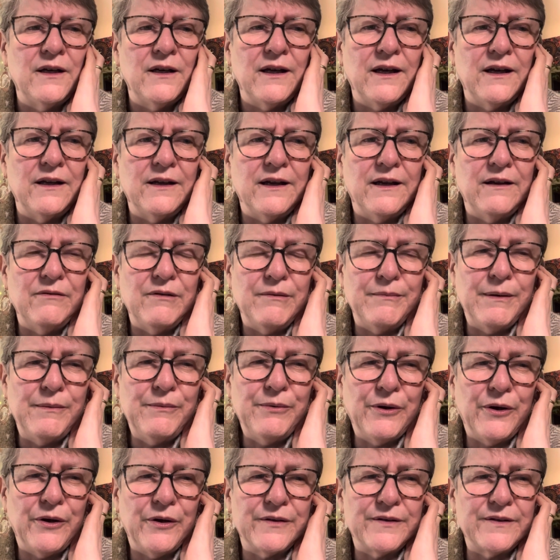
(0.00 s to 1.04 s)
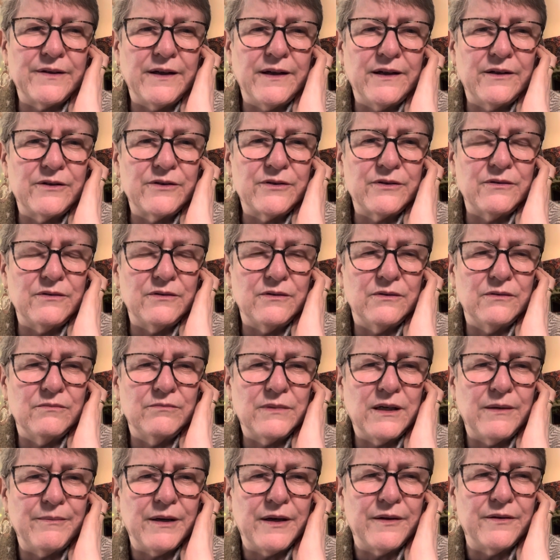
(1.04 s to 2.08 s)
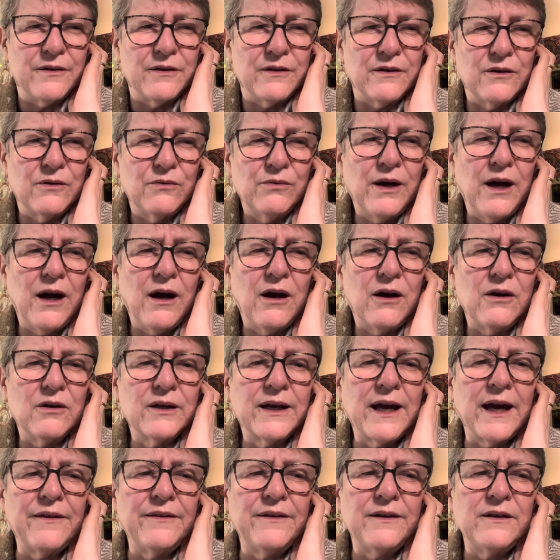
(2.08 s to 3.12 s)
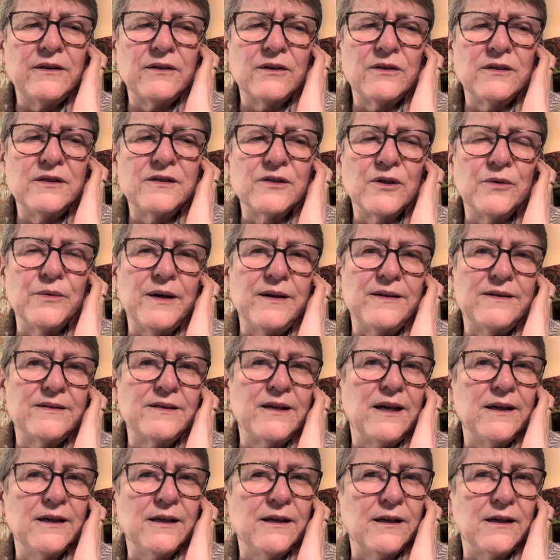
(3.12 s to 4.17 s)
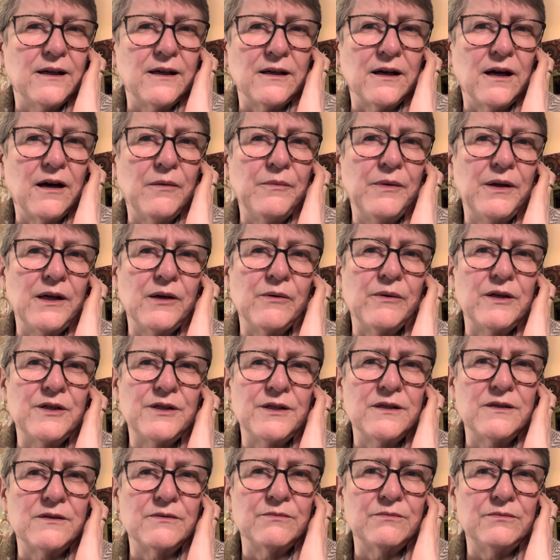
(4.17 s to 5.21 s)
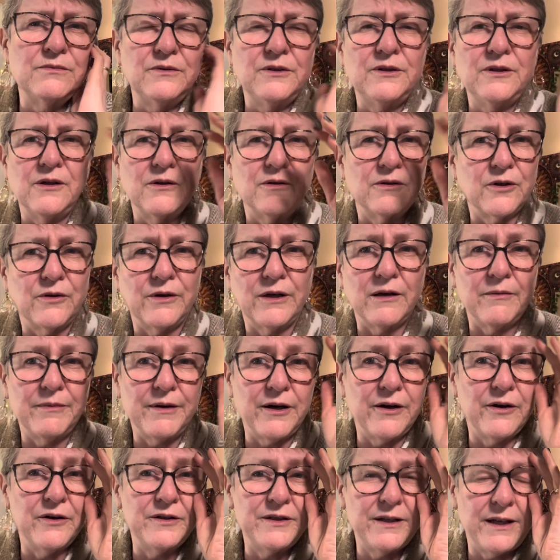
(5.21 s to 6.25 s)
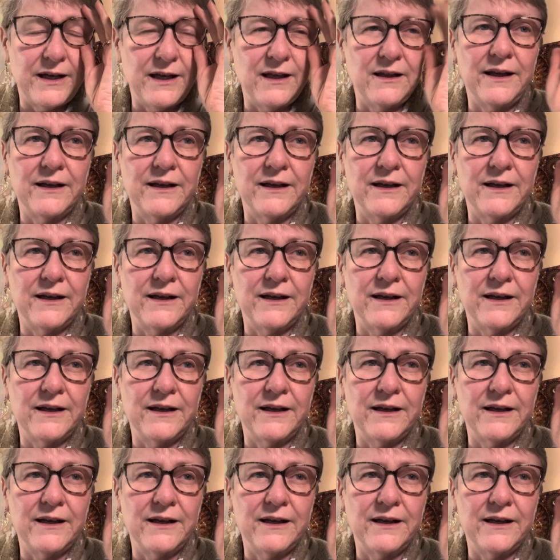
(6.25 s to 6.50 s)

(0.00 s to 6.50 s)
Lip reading: And I remember her saying to my mother, wow, Kathy is always singing and humming when she's, you know, going about her day.